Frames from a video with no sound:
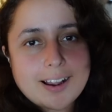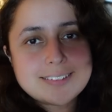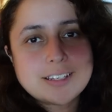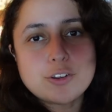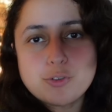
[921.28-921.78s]
I
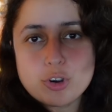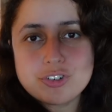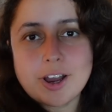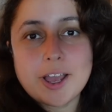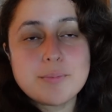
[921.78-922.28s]
said,
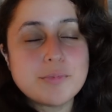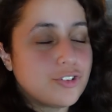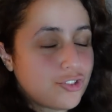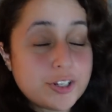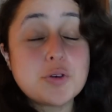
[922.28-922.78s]
unfortunately, I am
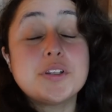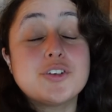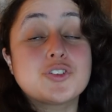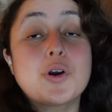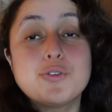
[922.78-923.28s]
genuinely
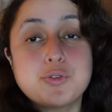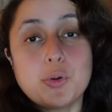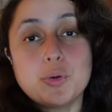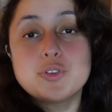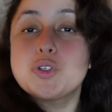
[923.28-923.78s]
so
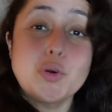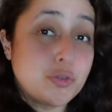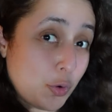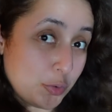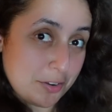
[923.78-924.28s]
full, too
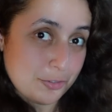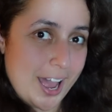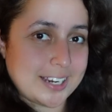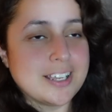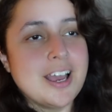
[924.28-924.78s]
full in
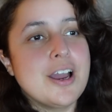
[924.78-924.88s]
fact,